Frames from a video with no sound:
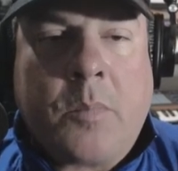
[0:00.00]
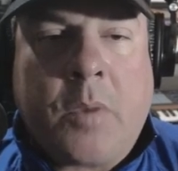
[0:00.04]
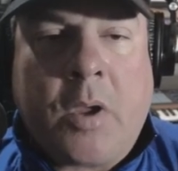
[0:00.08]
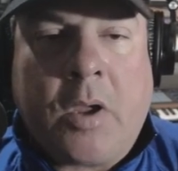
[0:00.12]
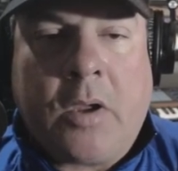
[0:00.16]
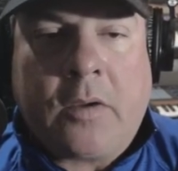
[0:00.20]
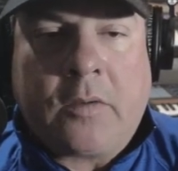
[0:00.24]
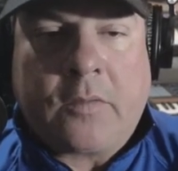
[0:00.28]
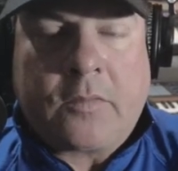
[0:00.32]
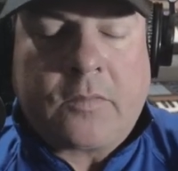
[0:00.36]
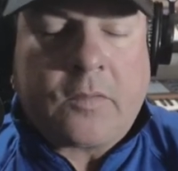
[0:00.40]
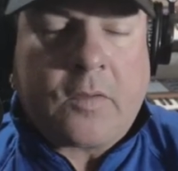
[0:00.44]

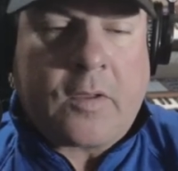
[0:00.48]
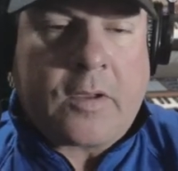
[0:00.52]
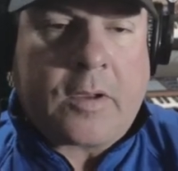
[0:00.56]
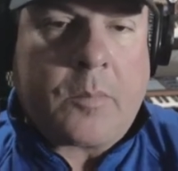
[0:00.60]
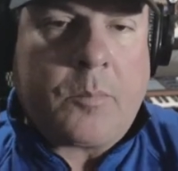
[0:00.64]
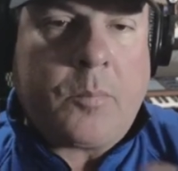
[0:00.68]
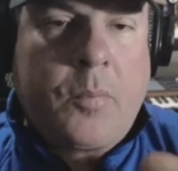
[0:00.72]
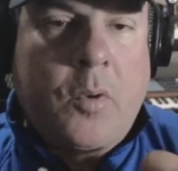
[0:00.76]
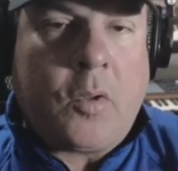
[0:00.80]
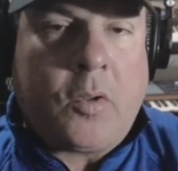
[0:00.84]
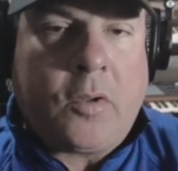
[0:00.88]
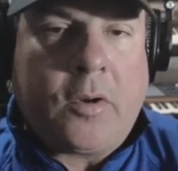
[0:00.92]
bunks so I
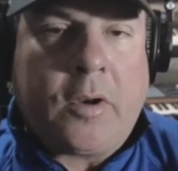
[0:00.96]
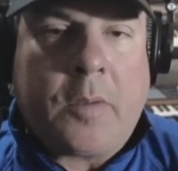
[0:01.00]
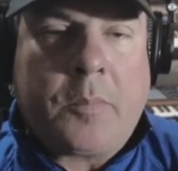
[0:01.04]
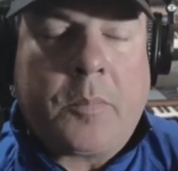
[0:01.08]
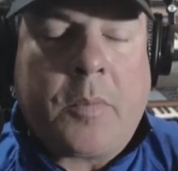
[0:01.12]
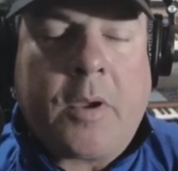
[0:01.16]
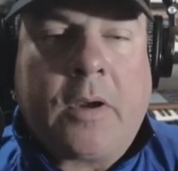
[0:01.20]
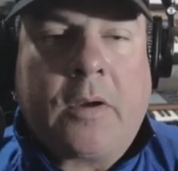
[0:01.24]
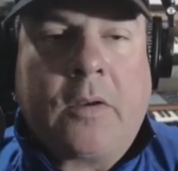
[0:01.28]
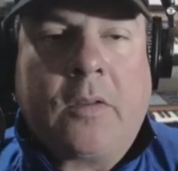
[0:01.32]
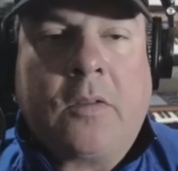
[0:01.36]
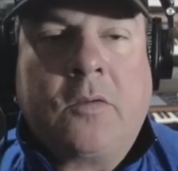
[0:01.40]
can pull it
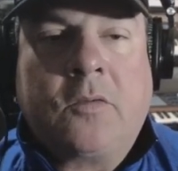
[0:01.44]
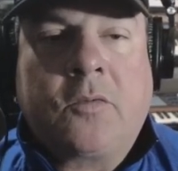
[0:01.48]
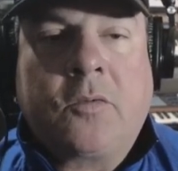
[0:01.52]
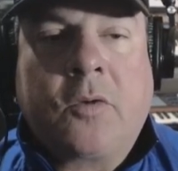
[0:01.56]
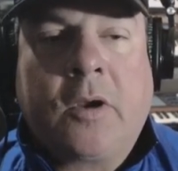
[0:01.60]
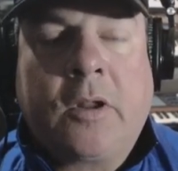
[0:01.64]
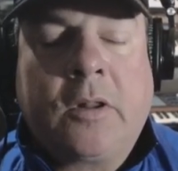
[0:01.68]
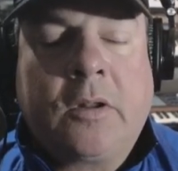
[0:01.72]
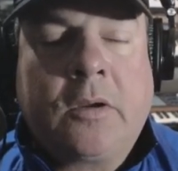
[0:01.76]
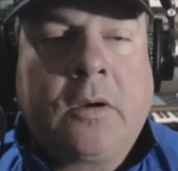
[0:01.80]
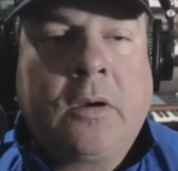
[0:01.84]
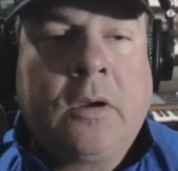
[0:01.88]
up onto the
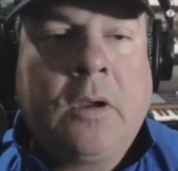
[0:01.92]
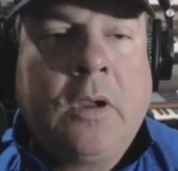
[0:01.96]
trailer.